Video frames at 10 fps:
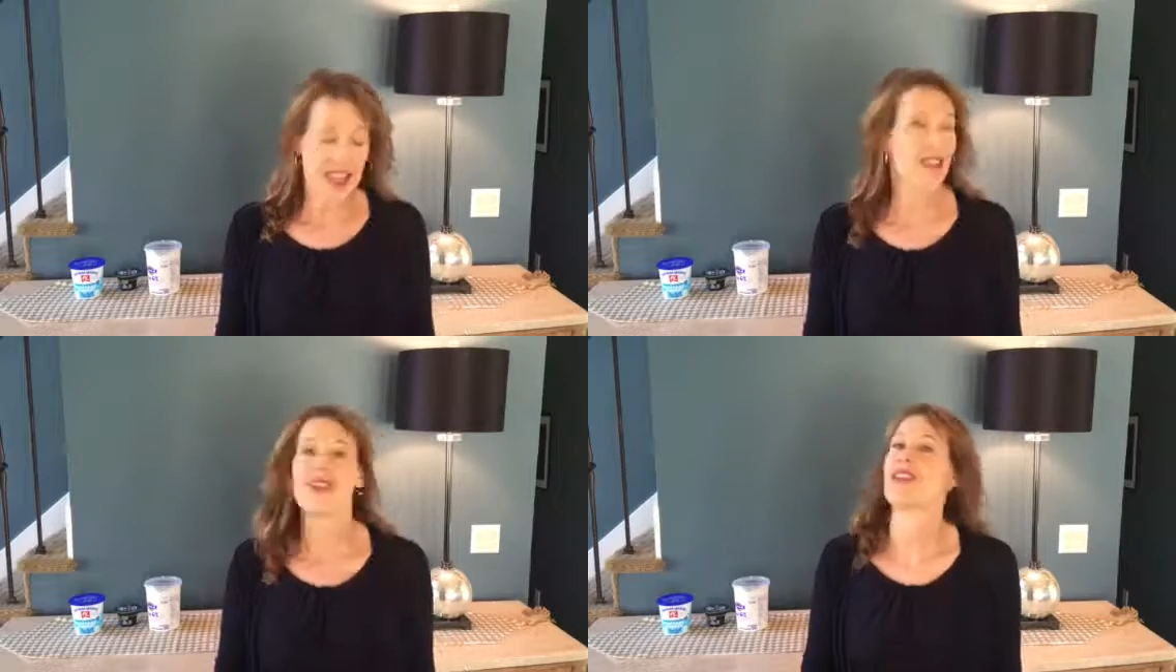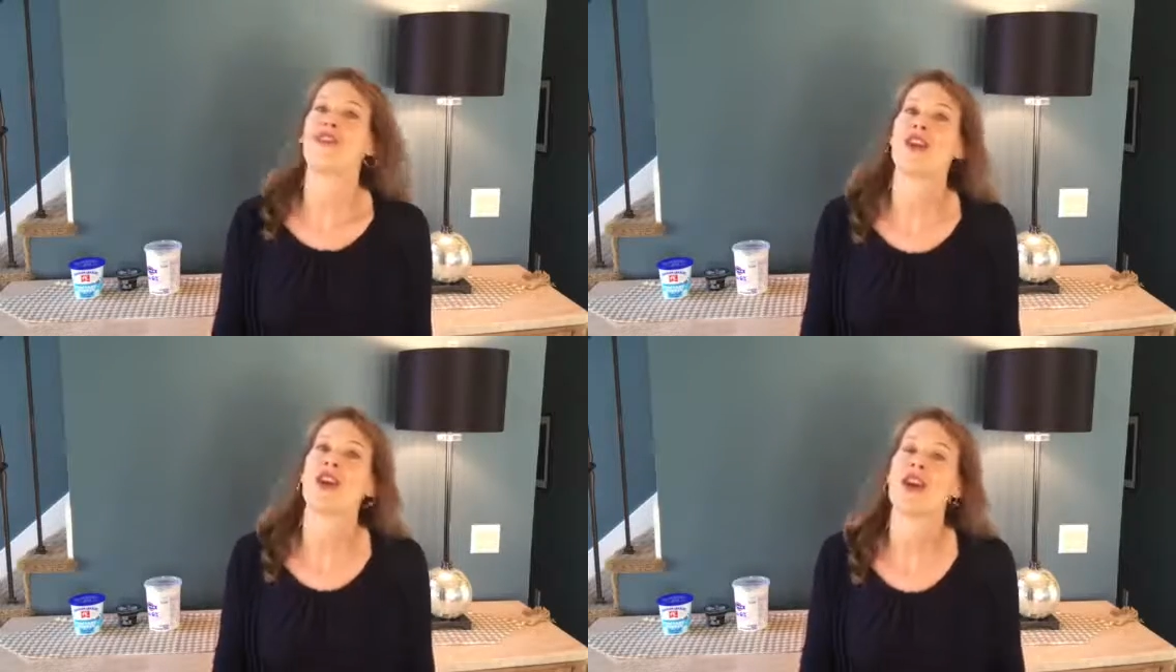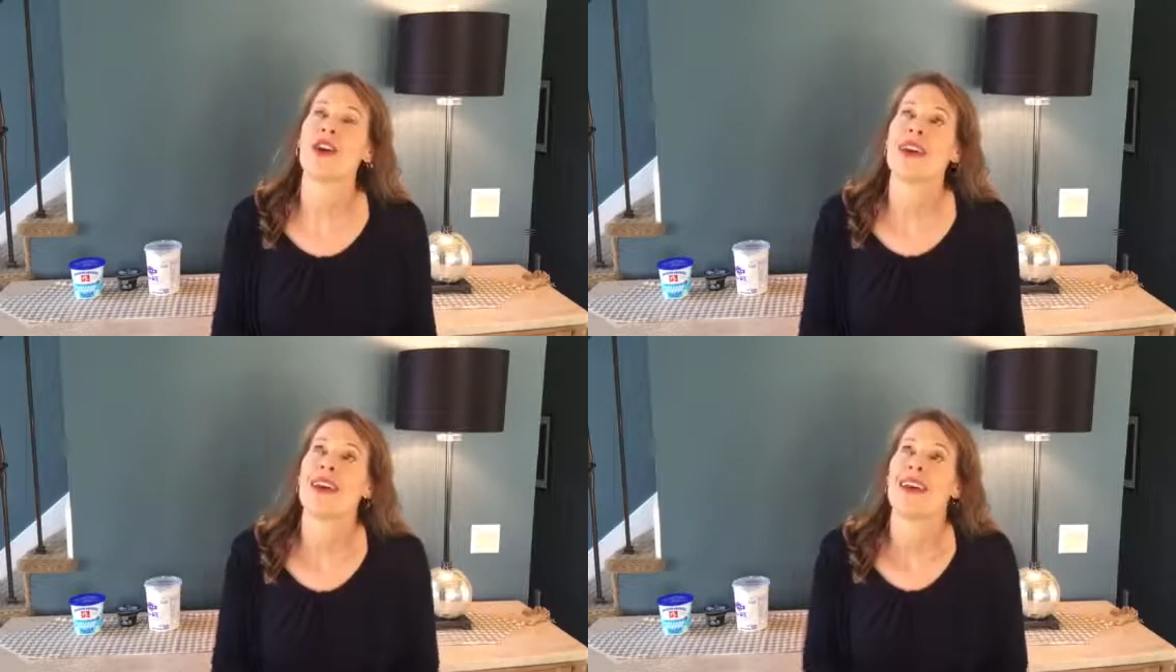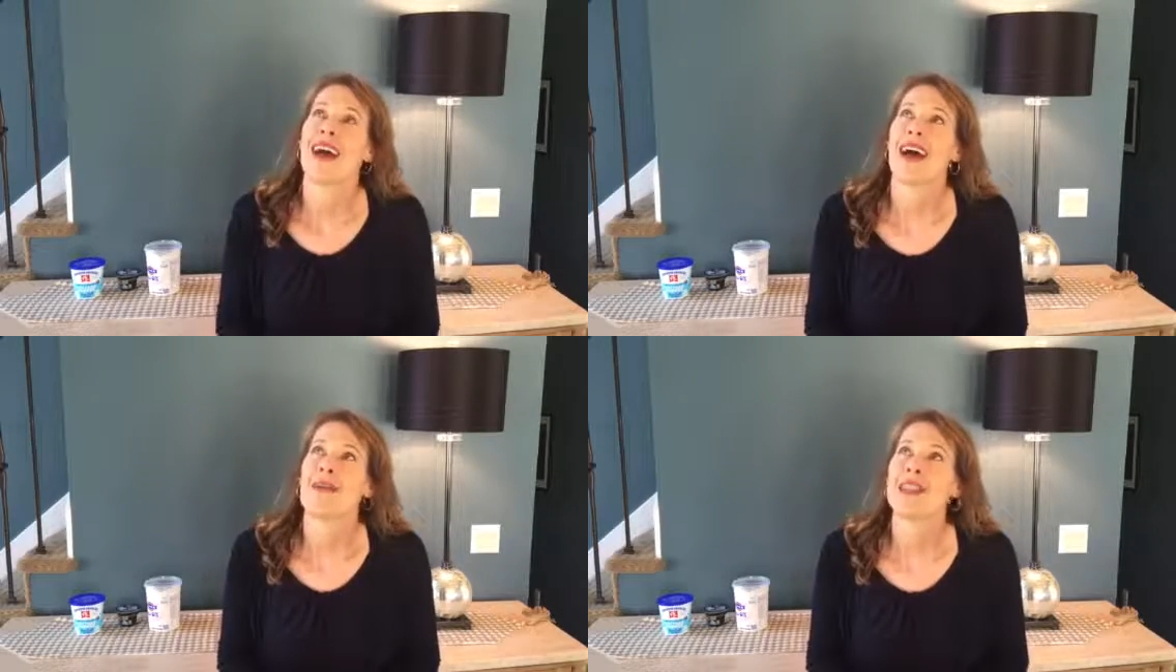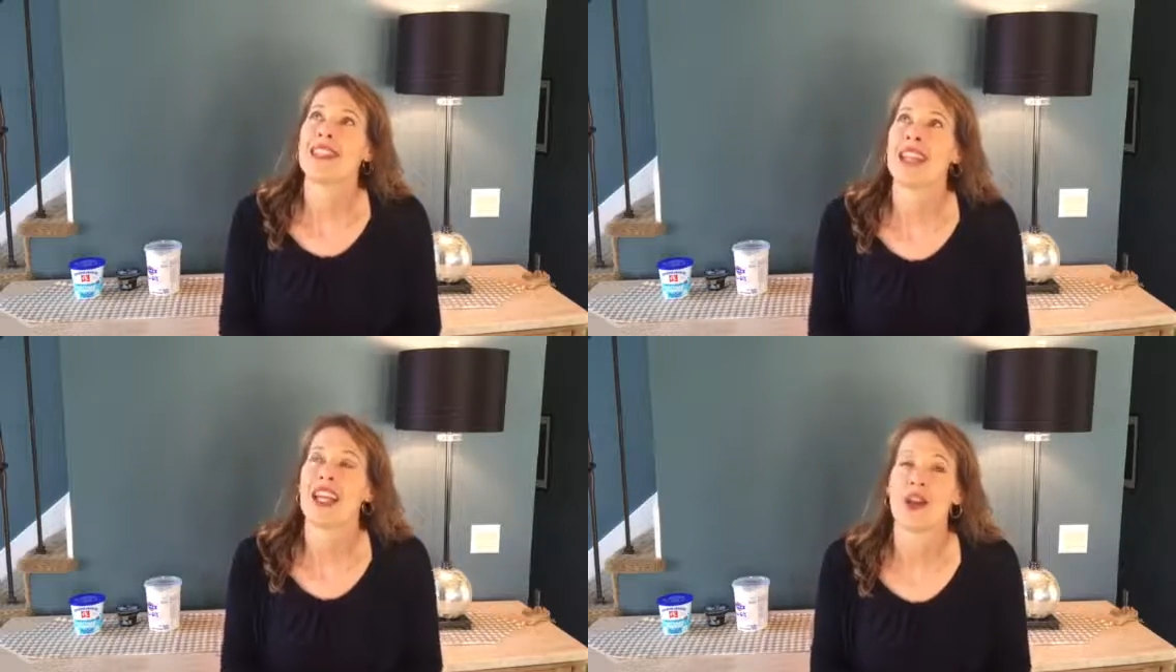Even if you're,
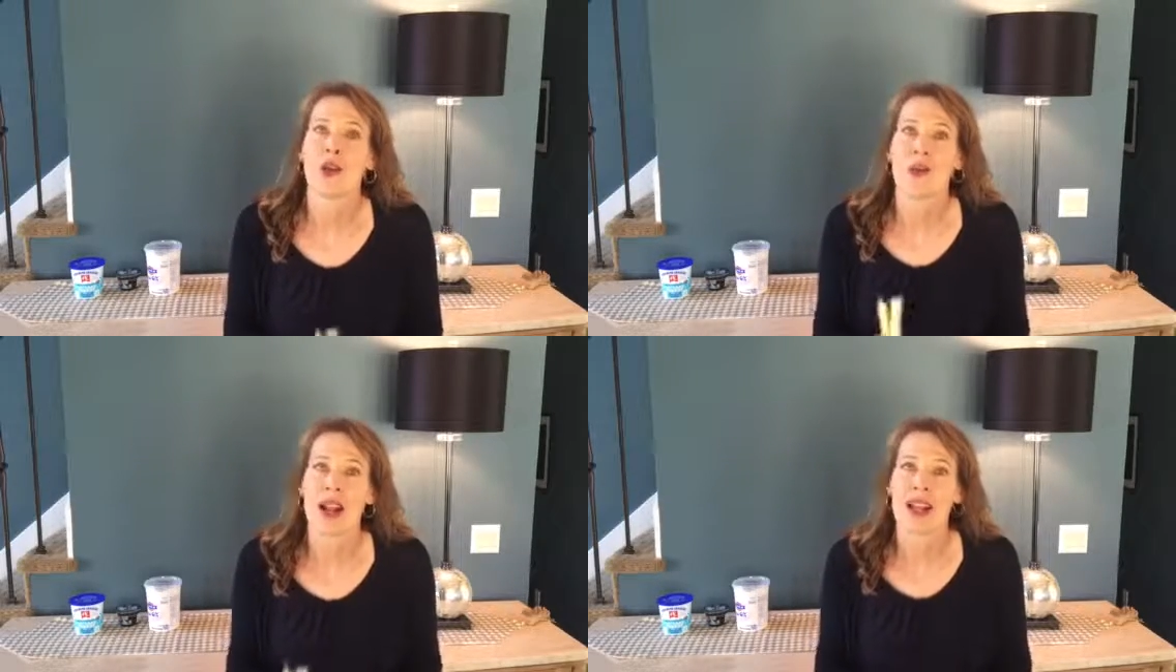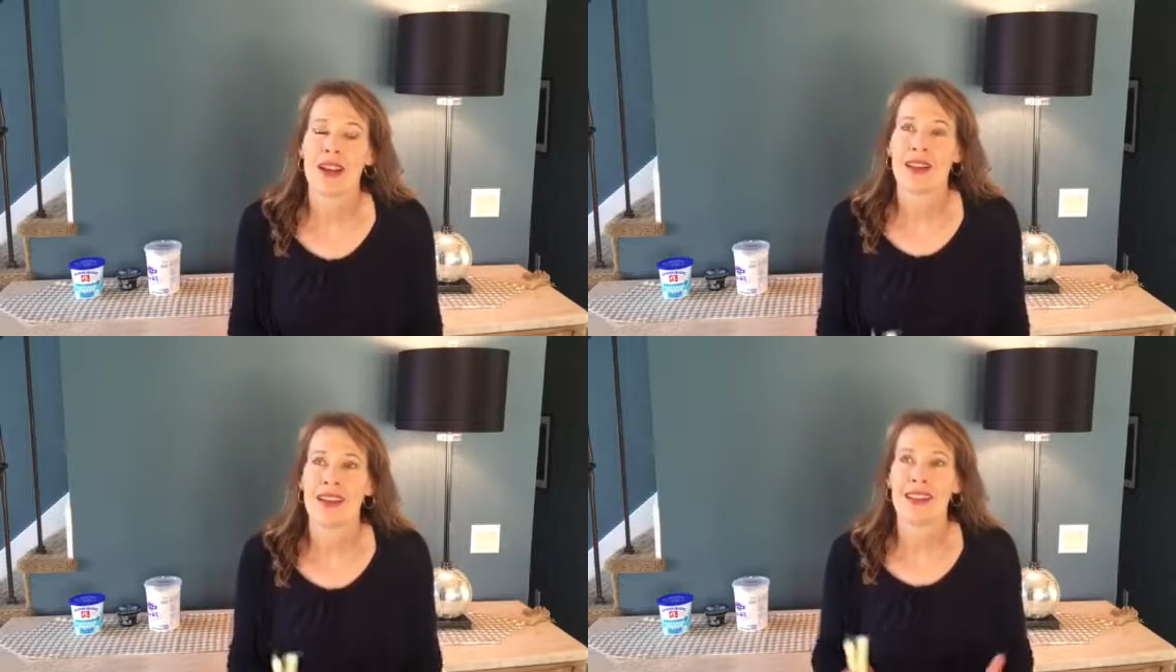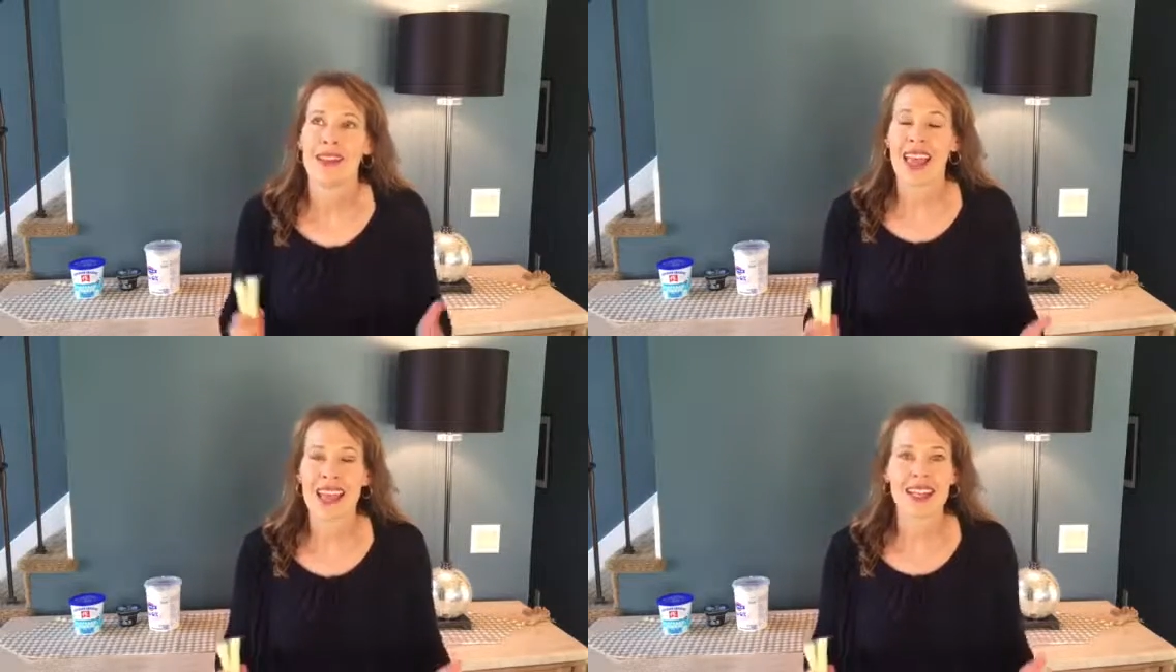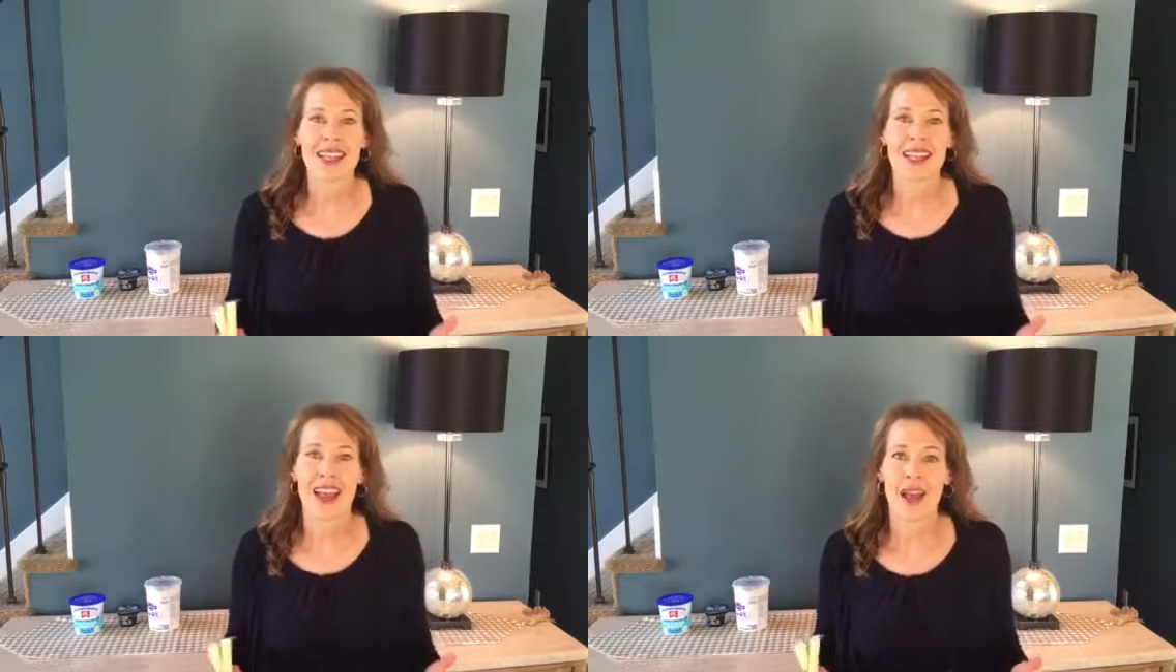let's say you're running late,